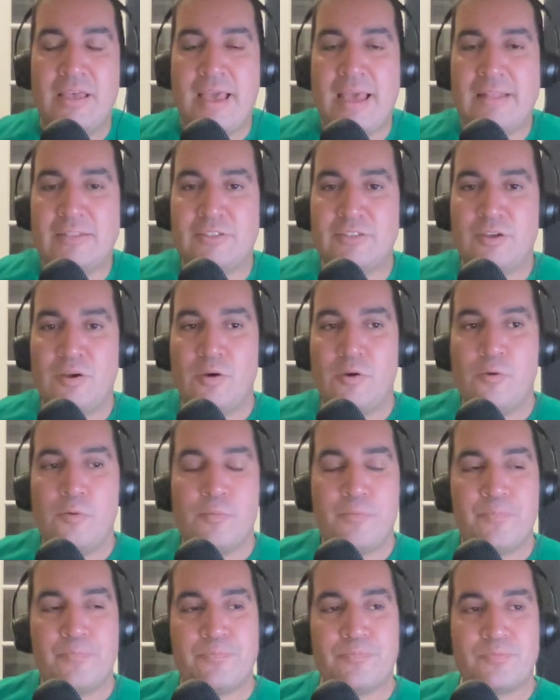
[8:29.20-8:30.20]
And
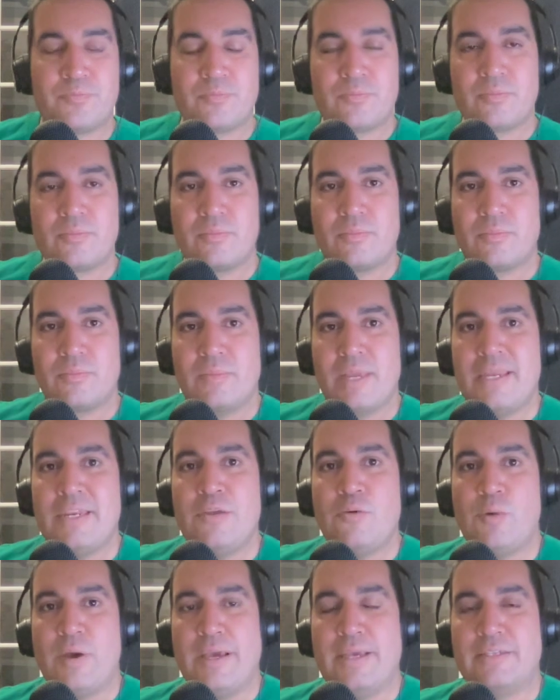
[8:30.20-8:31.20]
so
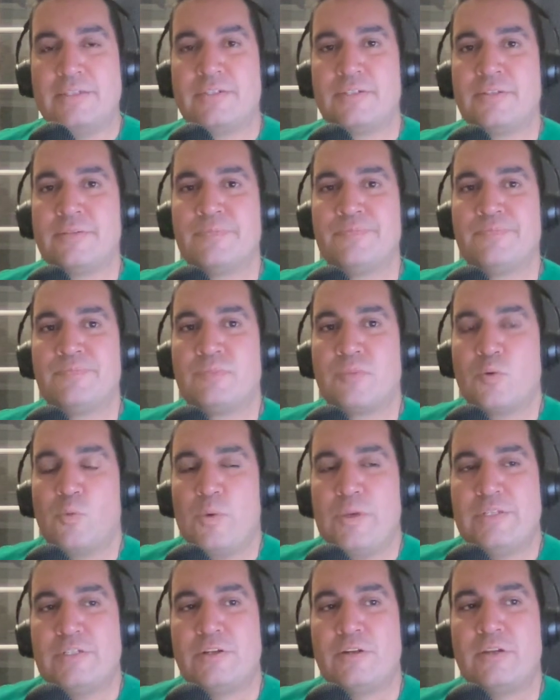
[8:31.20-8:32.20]
anyways,
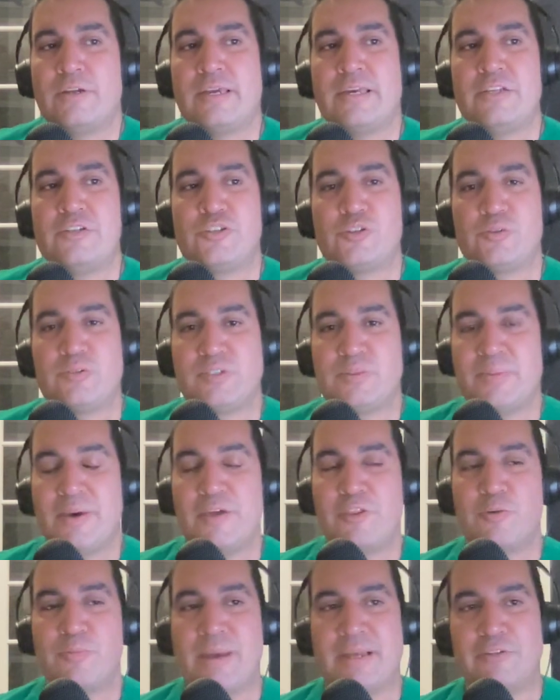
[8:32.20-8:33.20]
we started kind of showing some
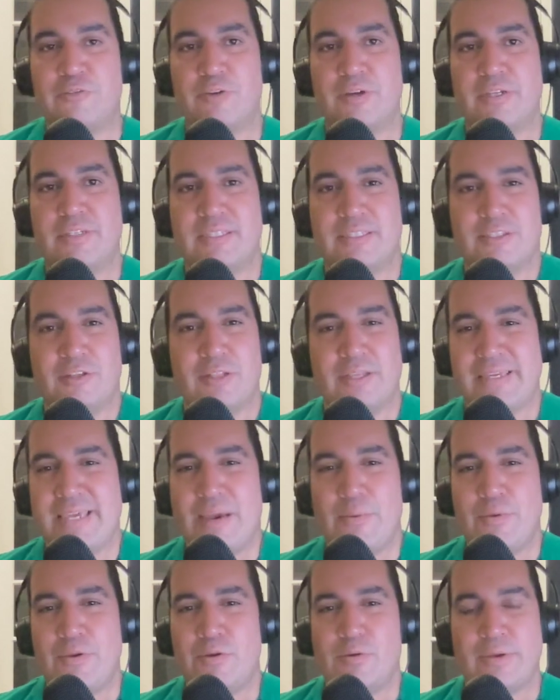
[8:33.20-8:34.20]
other metrics and they're like,
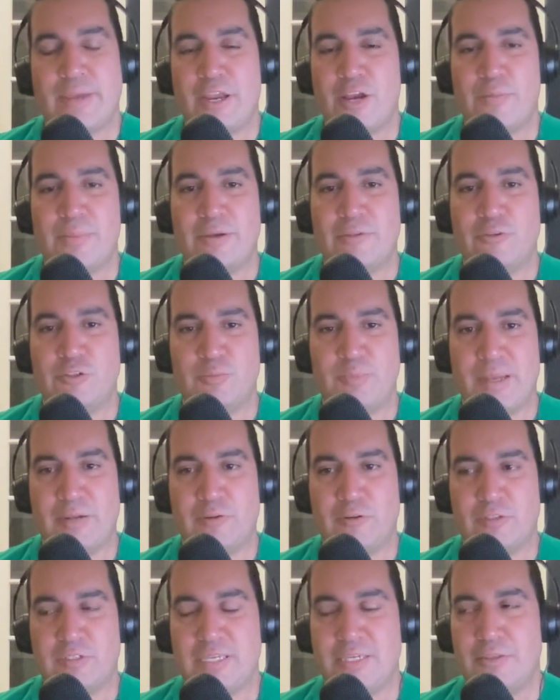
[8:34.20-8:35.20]
yeah, we don't care about those
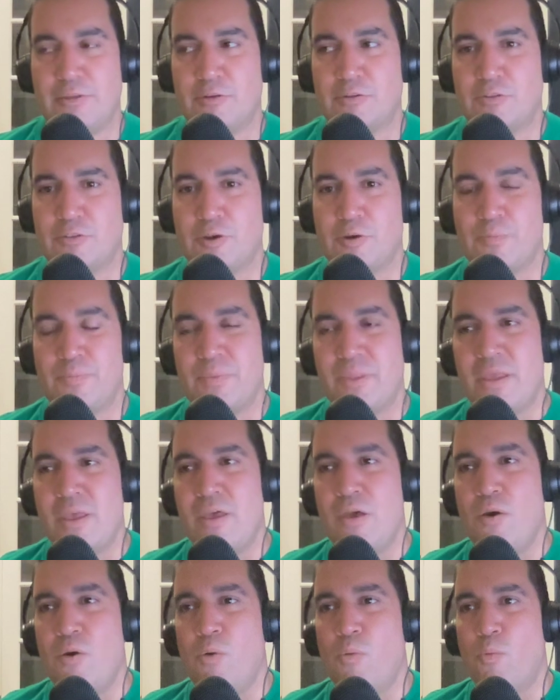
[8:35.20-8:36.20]
metrics either. And so
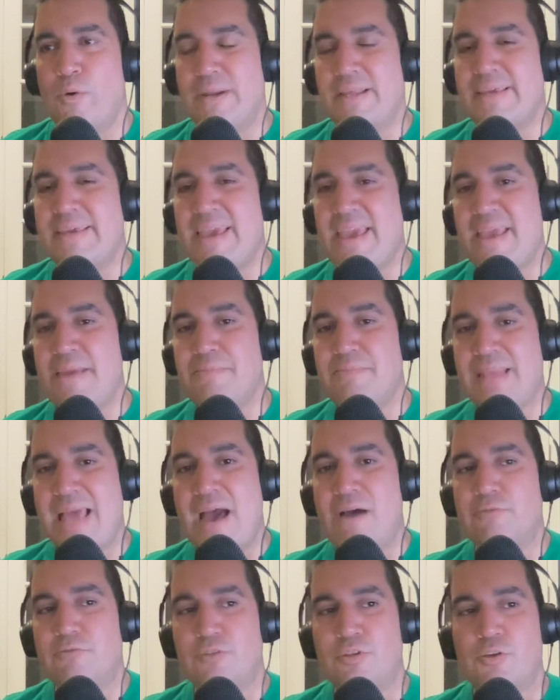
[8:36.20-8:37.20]
what it came
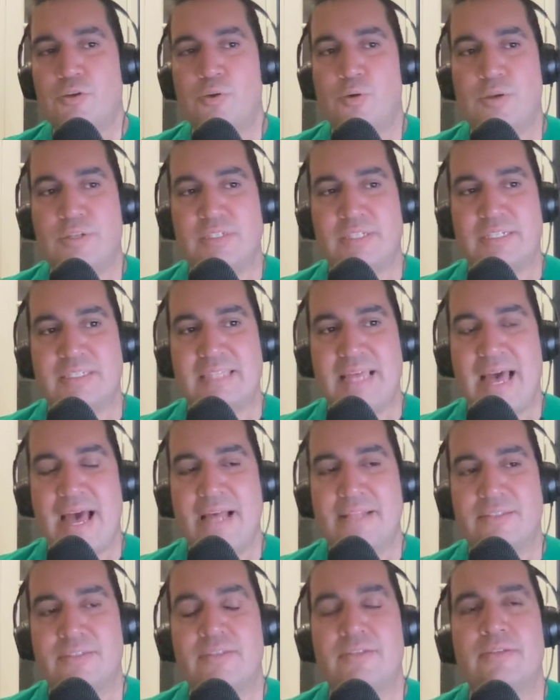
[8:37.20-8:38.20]
down to is
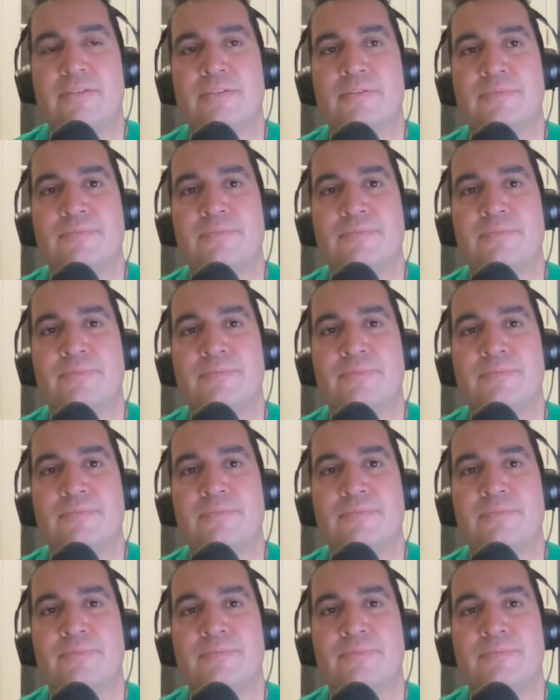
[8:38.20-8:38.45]
that